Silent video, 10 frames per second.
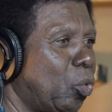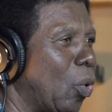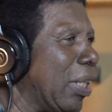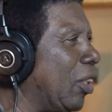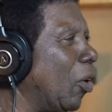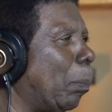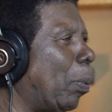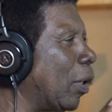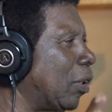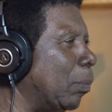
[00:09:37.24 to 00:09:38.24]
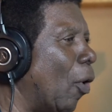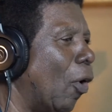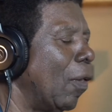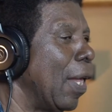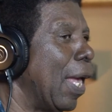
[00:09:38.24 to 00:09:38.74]
20 or plus
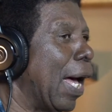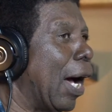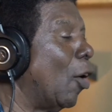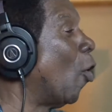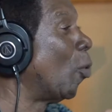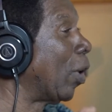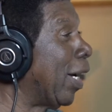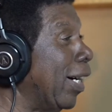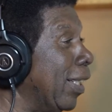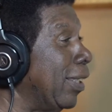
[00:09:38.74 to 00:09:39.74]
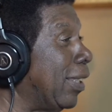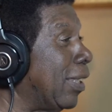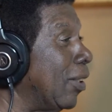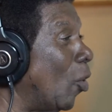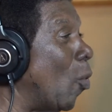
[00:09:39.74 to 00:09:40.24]
more. All were
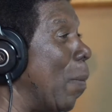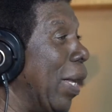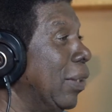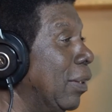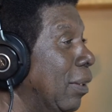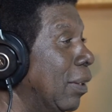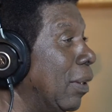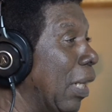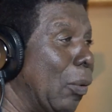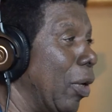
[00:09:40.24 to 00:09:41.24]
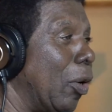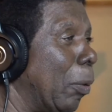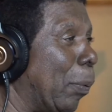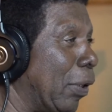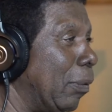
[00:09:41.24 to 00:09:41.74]
girls or women, anywhere you want to
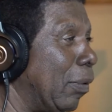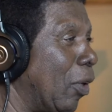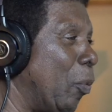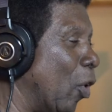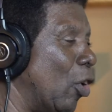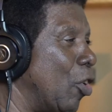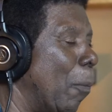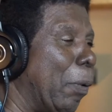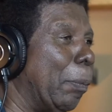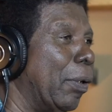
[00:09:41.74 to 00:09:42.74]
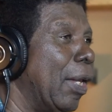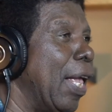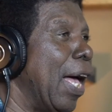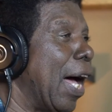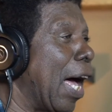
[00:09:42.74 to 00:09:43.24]
put it, because we're all young people.
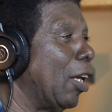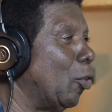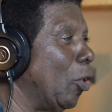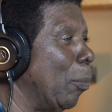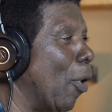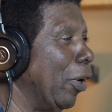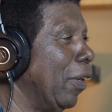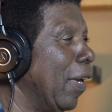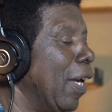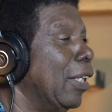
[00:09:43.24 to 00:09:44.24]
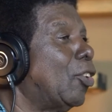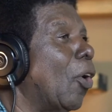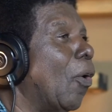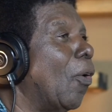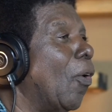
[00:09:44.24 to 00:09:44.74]
I was the only boy.
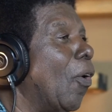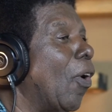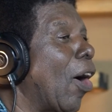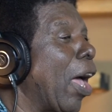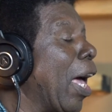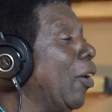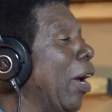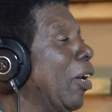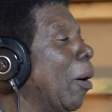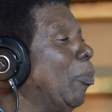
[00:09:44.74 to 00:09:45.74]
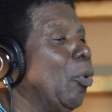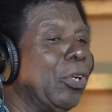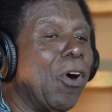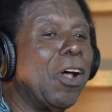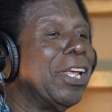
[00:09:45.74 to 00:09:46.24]
So I had to end up doing
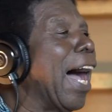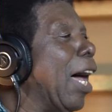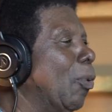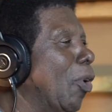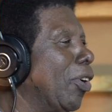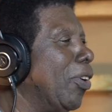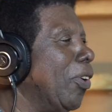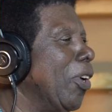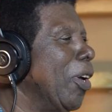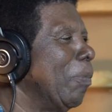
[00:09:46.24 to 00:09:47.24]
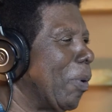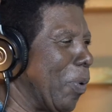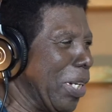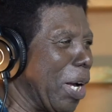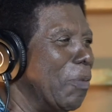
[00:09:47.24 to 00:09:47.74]
all the hard work. But
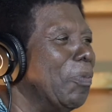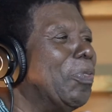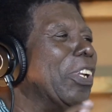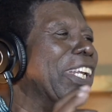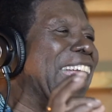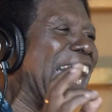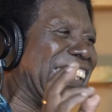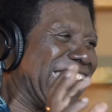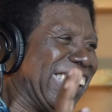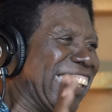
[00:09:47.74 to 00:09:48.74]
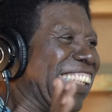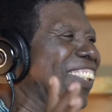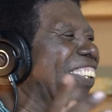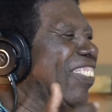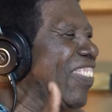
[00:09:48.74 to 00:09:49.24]
when it comes for the niceties,
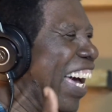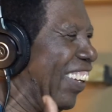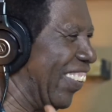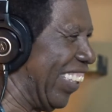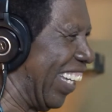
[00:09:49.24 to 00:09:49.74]
it's me alone